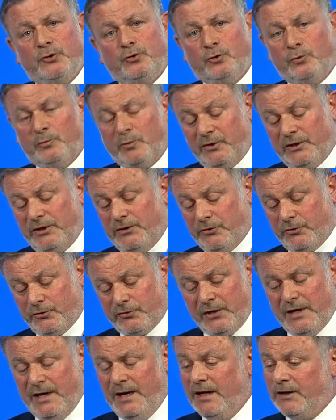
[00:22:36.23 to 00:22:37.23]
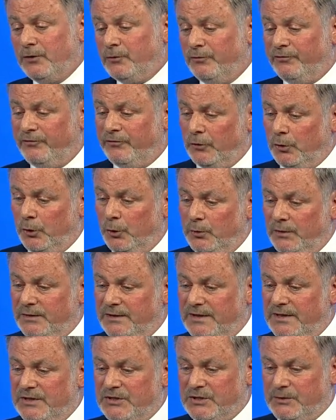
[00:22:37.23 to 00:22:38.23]
to monitor, and to follow
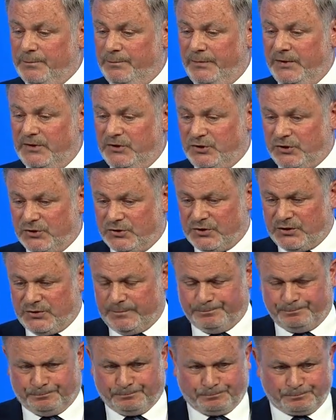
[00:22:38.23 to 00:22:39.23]
these patients.